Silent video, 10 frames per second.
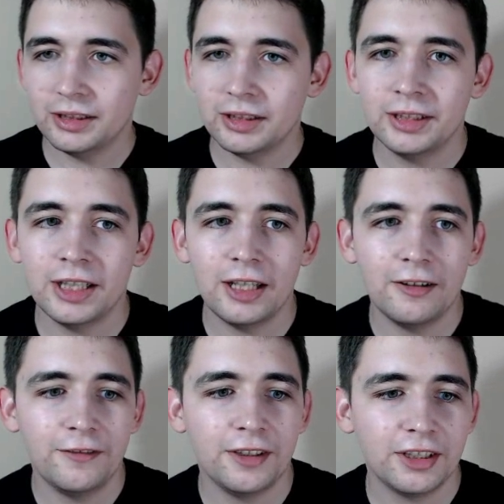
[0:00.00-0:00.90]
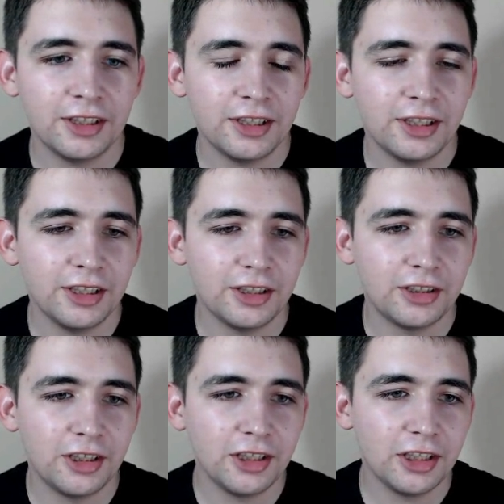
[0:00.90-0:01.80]
Nothing here
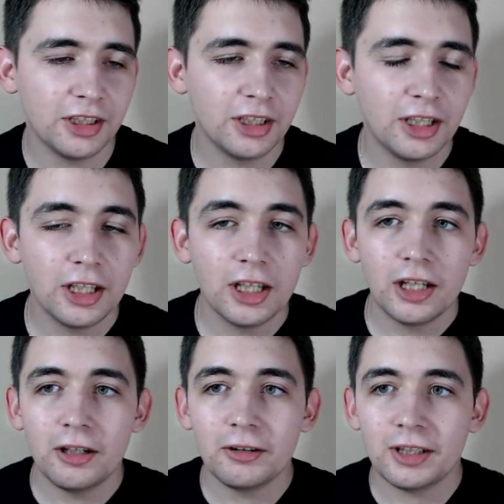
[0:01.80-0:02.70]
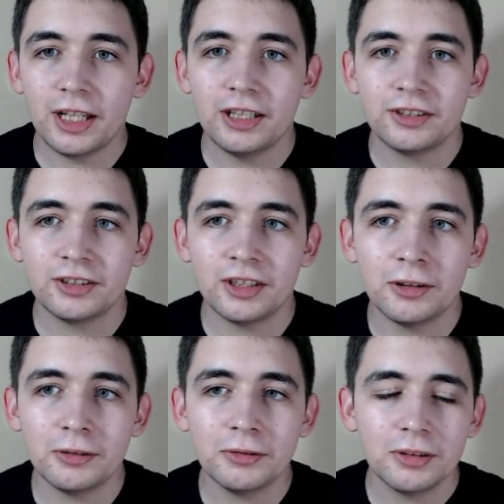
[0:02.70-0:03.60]
really. Okay,
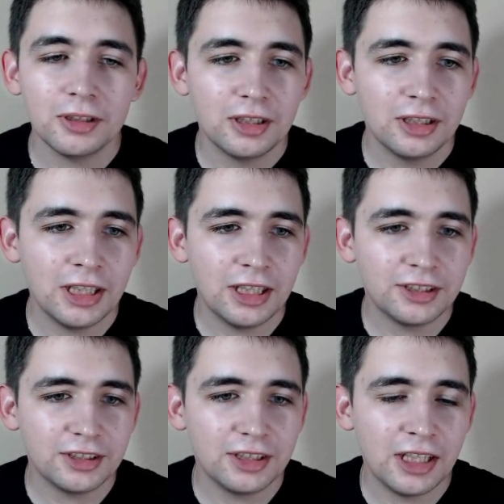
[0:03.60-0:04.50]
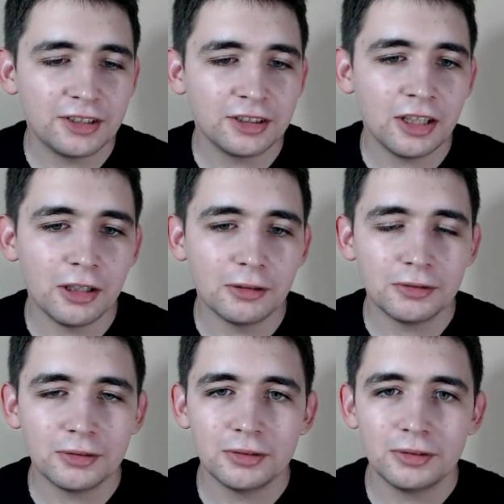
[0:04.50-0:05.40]
so let's go.
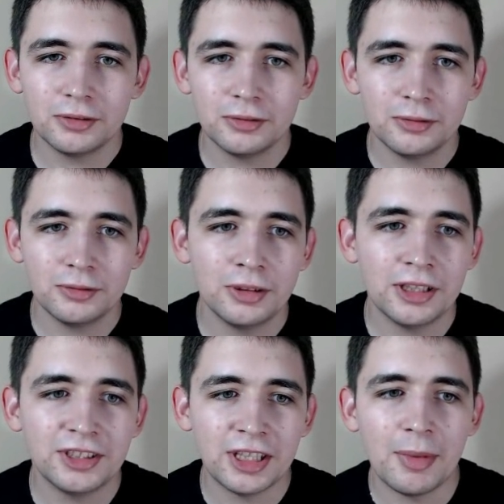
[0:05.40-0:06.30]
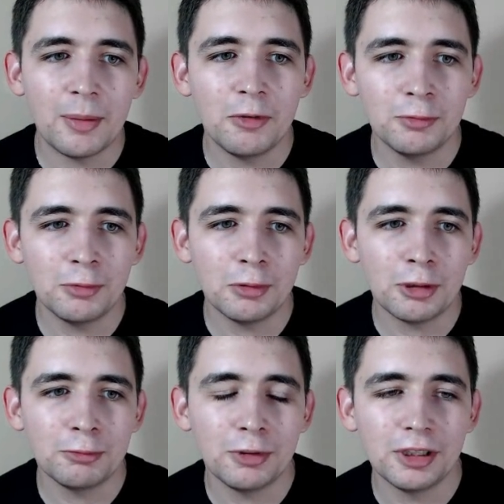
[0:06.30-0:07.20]
Let's sum up what
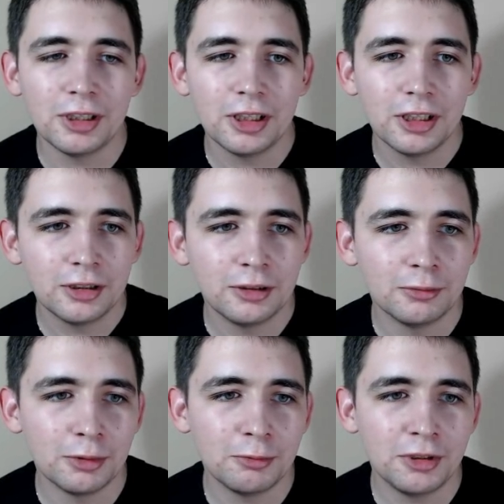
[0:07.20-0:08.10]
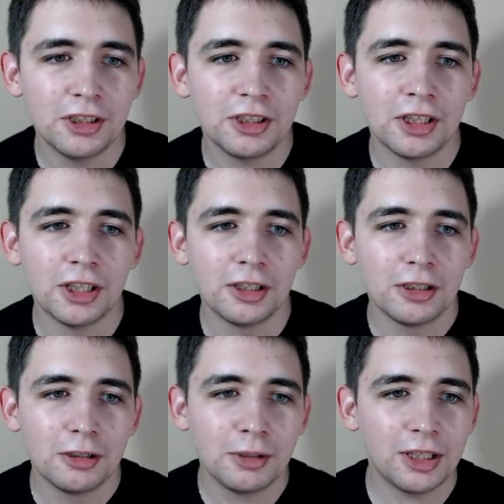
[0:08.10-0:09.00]
we did here.
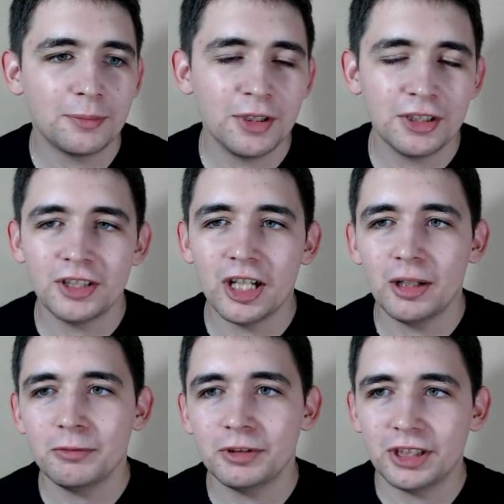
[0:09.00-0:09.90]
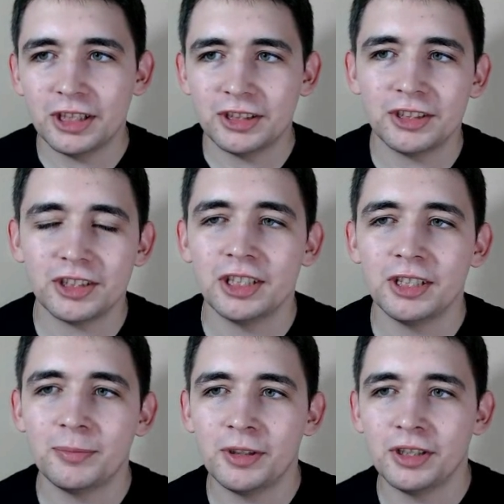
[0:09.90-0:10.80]
We can print DOM, which essentially
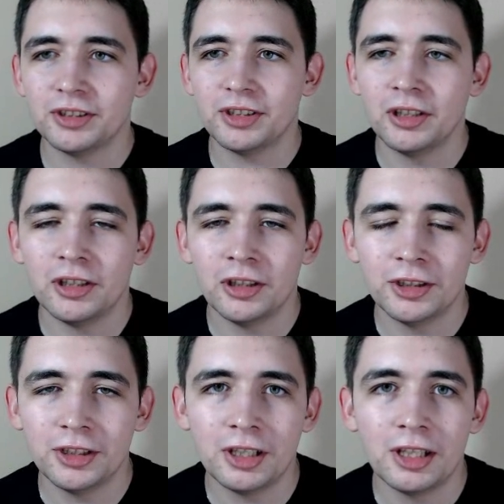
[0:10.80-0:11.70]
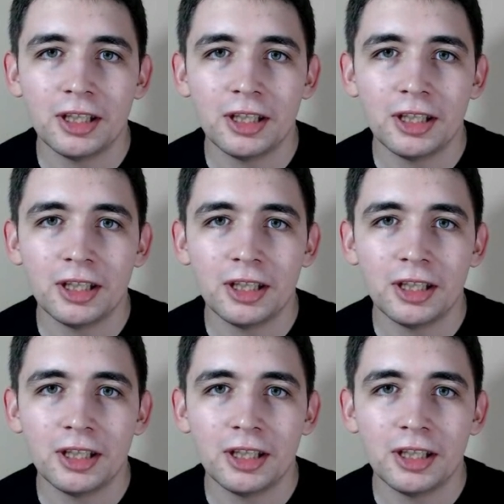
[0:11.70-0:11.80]
prints all the